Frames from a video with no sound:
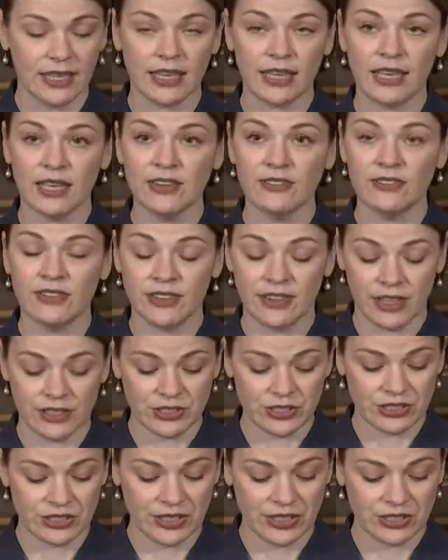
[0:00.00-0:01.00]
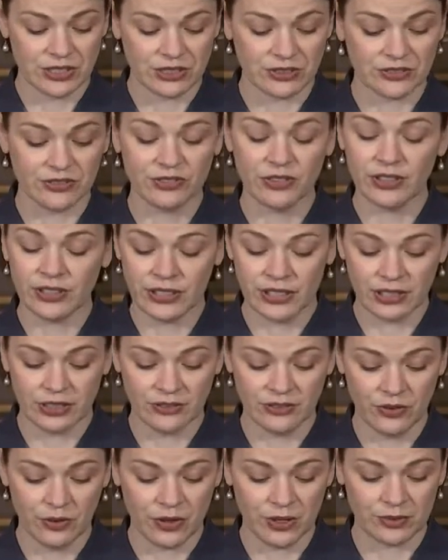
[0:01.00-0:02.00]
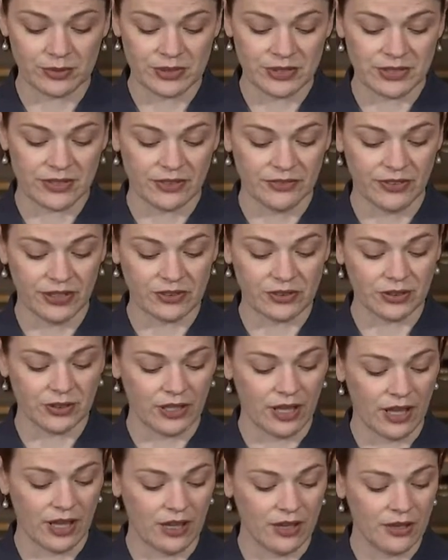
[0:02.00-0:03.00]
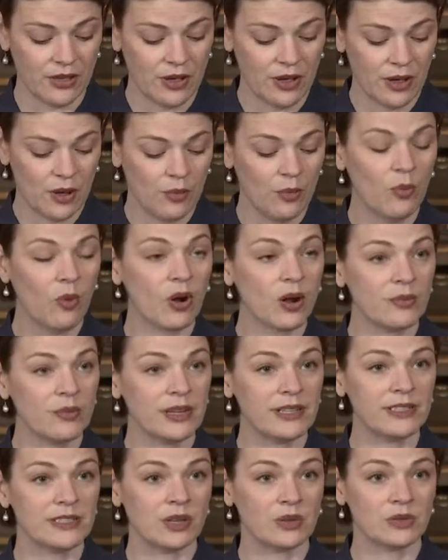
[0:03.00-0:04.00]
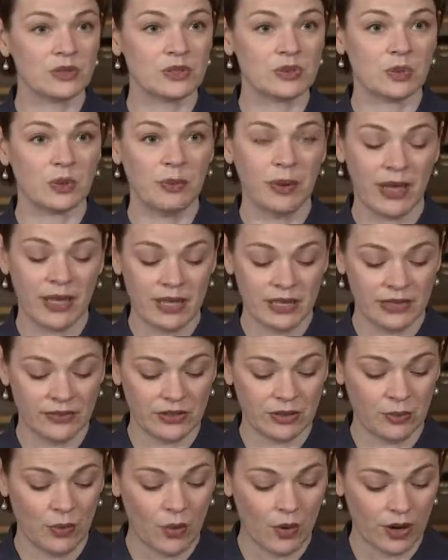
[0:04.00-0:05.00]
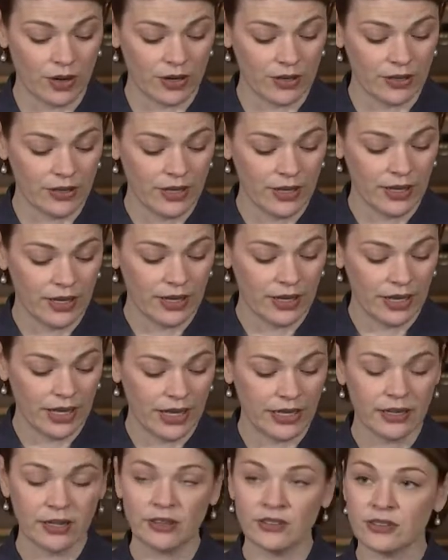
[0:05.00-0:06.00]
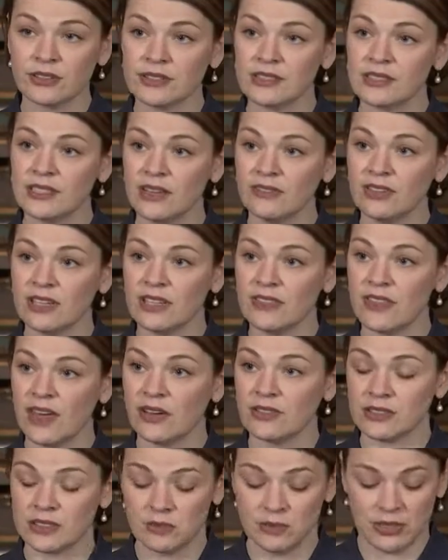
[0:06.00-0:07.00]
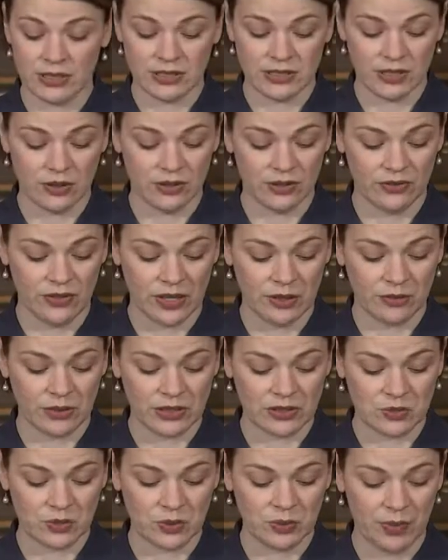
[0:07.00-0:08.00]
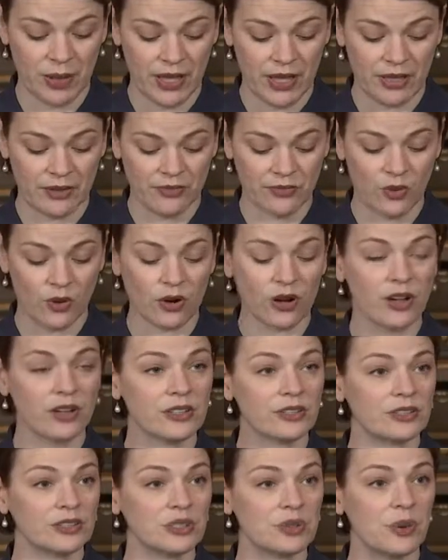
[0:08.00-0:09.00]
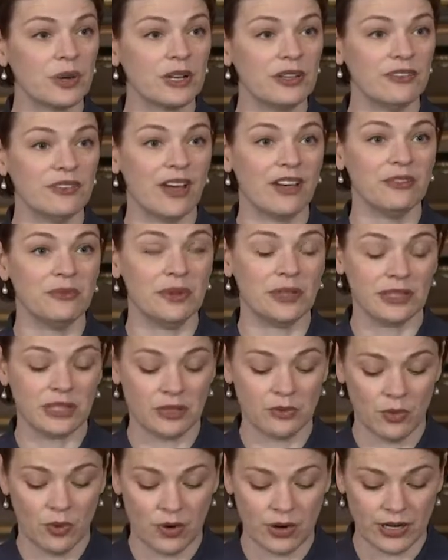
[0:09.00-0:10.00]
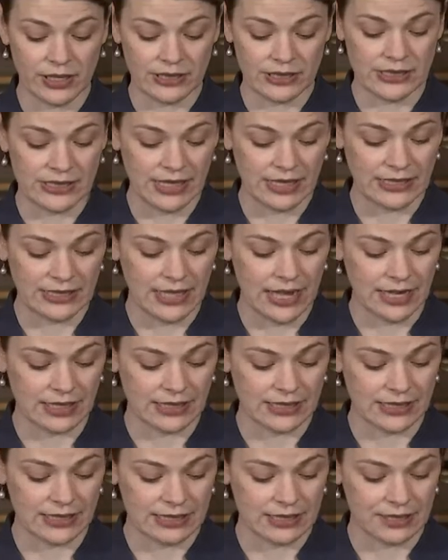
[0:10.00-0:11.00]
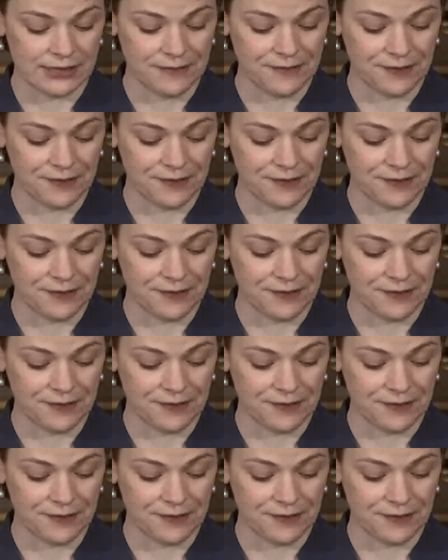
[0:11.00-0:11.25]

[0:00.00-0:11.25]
If the legislature fully conforms to the federal law, more Minnesotans will pay even more. 870,000 Minnesota families would pay $425 million more in state taxes.